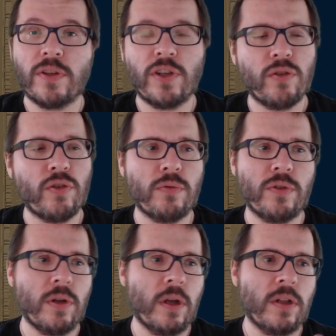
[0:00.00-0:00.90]
just to
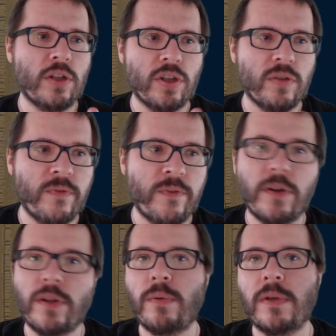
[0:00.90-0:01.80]
show just
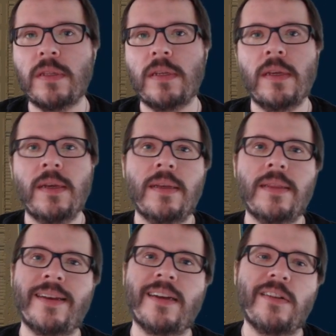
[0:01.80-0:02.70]
very quickly
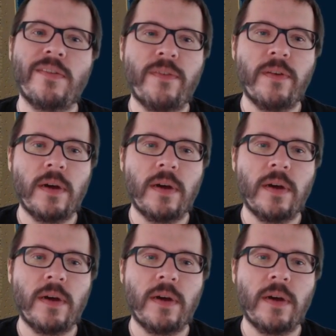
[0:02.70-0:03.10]
the kind of